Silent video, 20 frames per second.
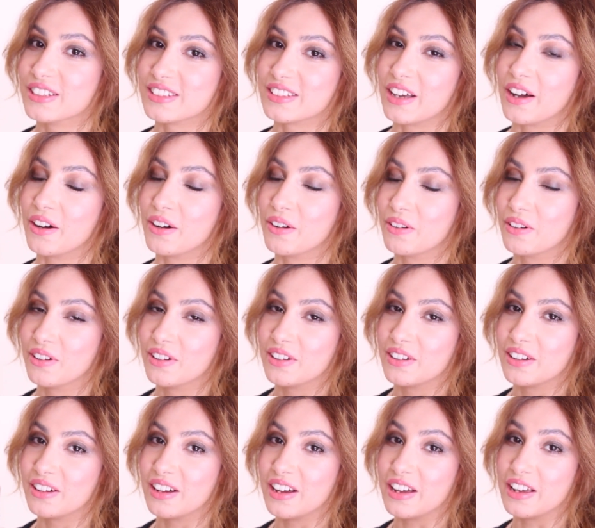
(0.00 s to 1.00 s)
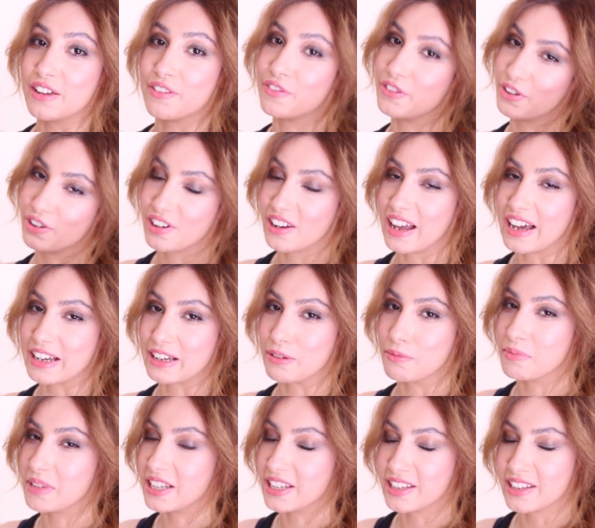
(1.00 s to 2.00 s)
So if you're like
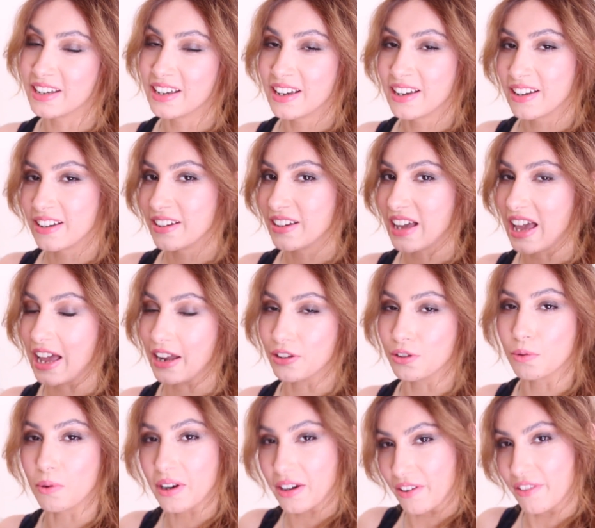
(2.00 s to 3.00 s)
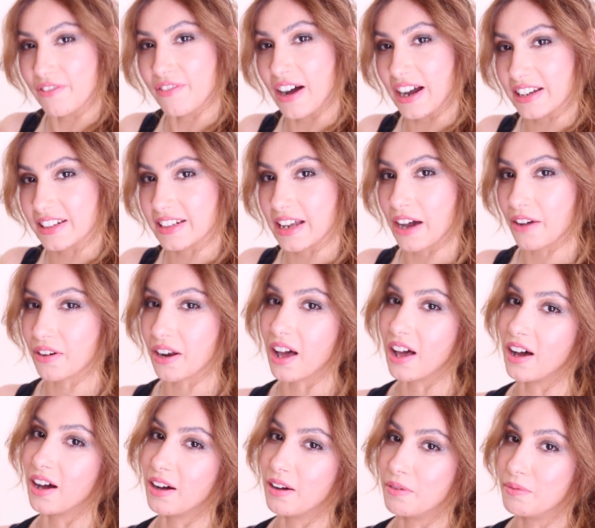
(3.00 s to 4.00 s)
me and you want to find out
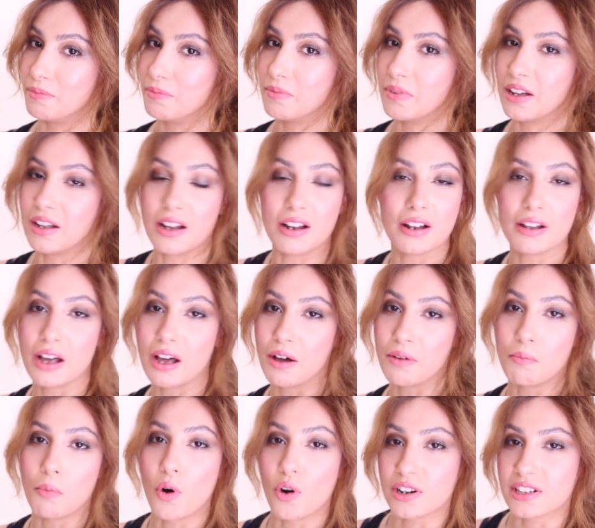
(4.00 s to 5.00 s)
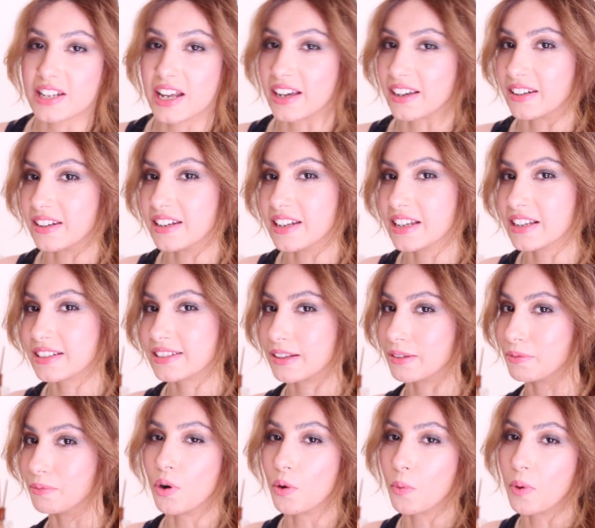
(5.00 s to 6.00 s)
more techniques
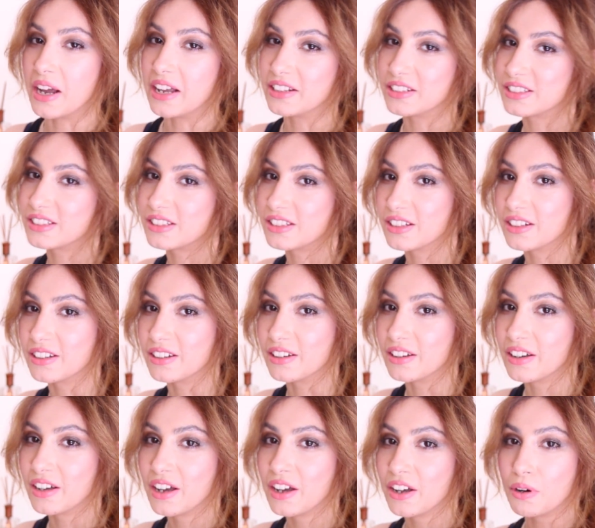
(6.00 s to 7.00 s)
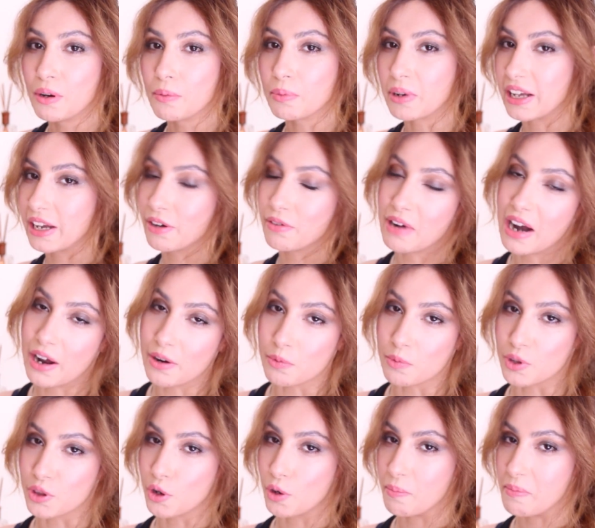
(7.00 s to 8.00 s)
and more ways to play around
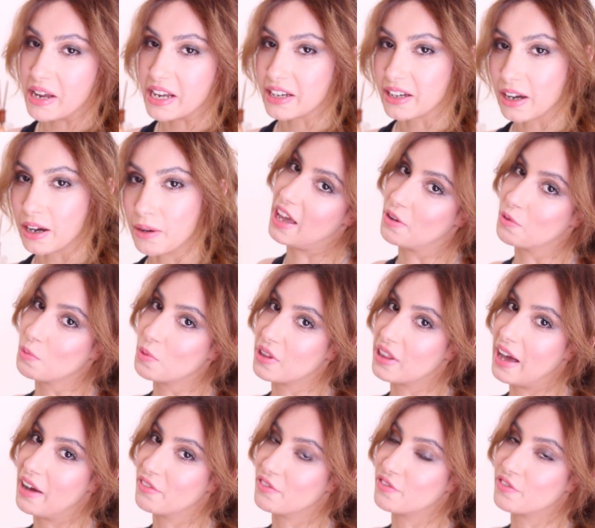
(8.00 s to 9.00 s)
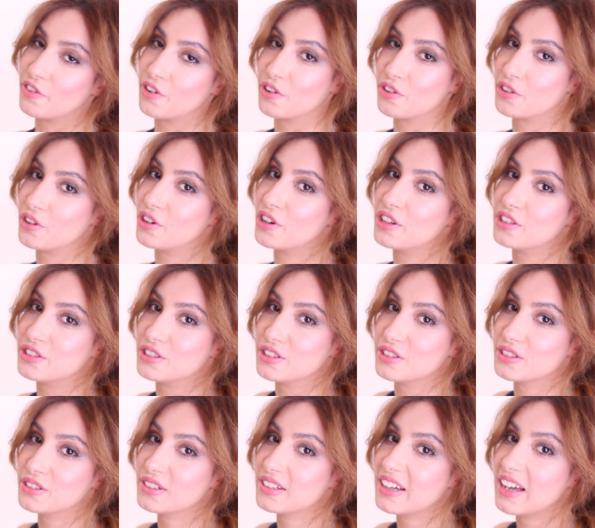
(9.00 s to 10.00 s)
with your makeup, and without further
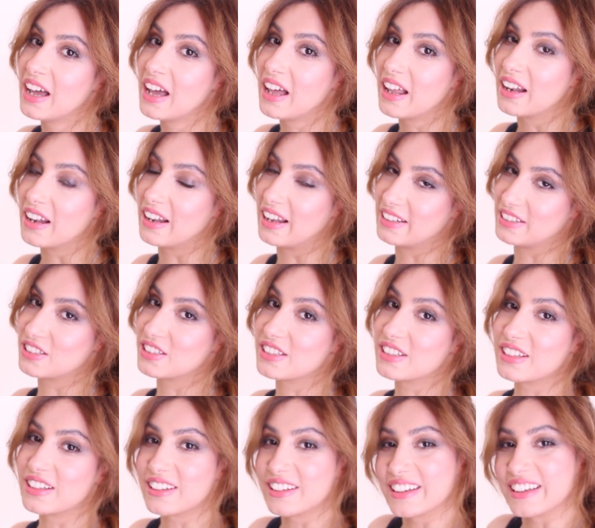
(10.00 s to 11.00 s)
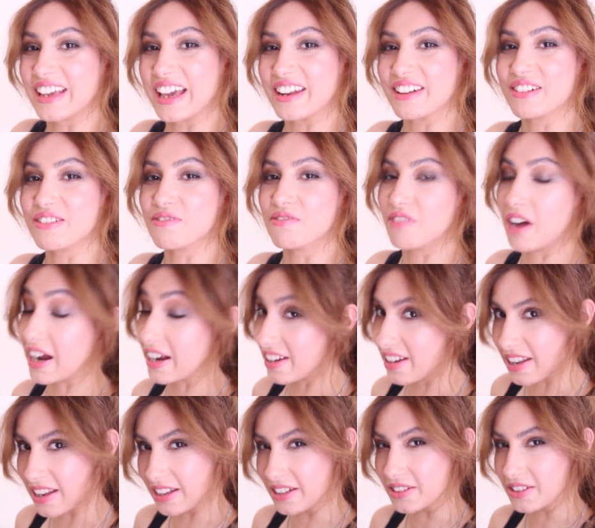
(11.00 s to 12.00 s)
ado, let's get right
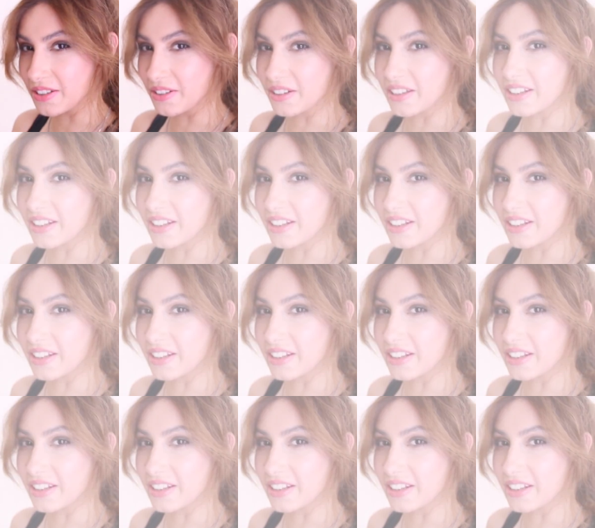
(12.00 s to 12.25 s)
into